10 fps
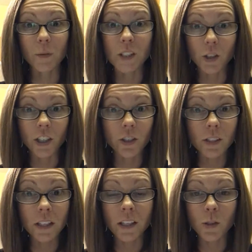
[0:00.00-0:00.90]
We started
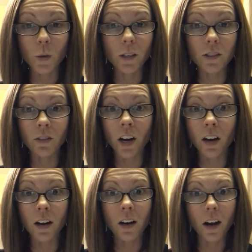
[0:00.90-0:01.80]
using these oils on
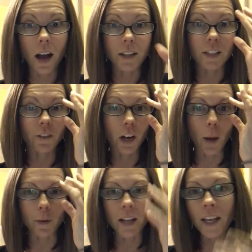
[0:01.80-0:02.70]
her, different
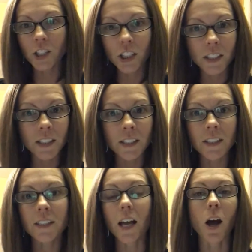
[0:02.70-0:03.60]

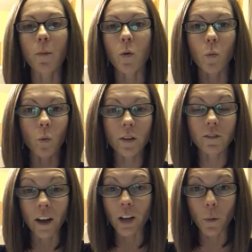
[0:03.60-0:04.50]
combinations,
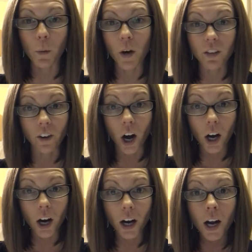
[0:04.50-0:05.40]
found out what worked for
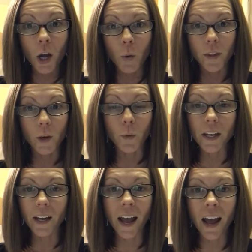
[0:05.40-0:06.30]
her. Within a
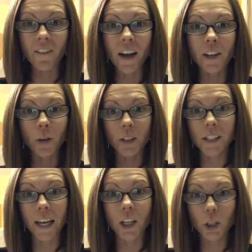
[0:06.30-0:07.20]
week and a half, I
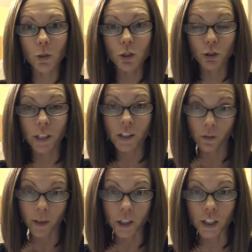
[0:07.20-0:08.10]
noticed a huge
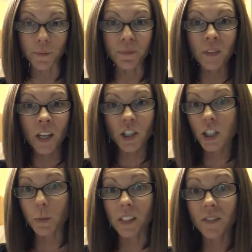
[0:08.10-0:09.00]
transformation.
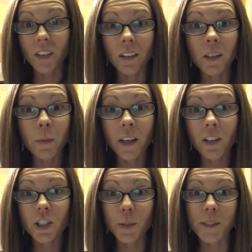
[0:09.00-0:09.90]
She was feeling
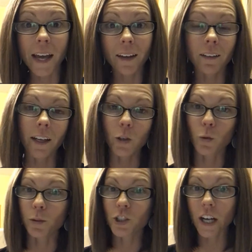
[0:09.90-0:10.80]
better. She was acting like a
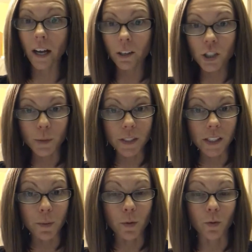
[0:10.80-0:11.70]
normal child. She was
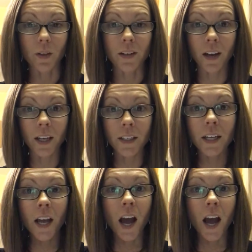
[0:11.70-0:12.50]
sleeping through the night.